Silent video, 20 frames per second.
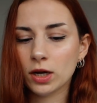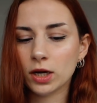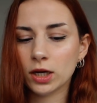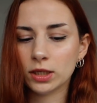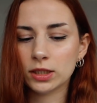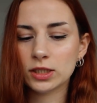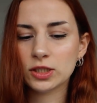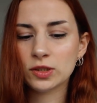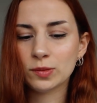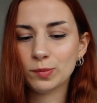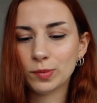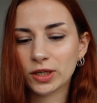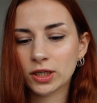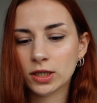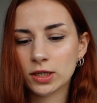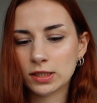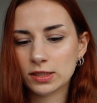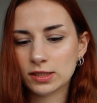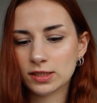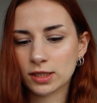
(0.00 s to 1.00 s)
an
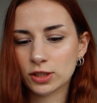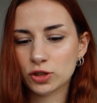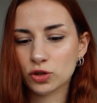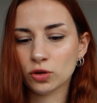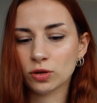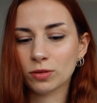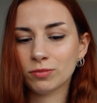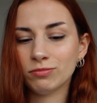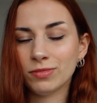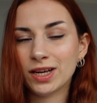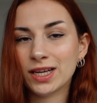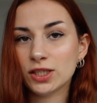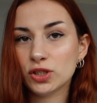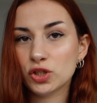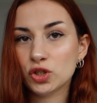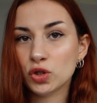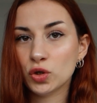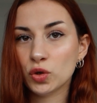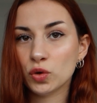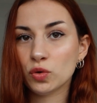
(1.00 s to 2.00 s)
experience that you're
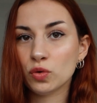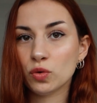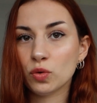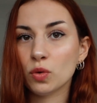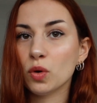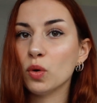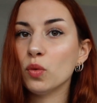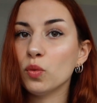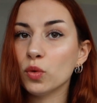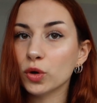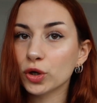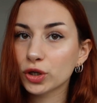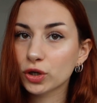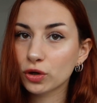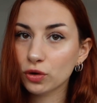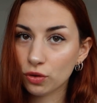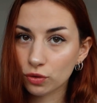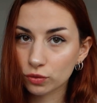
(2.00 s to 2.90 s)
meant to work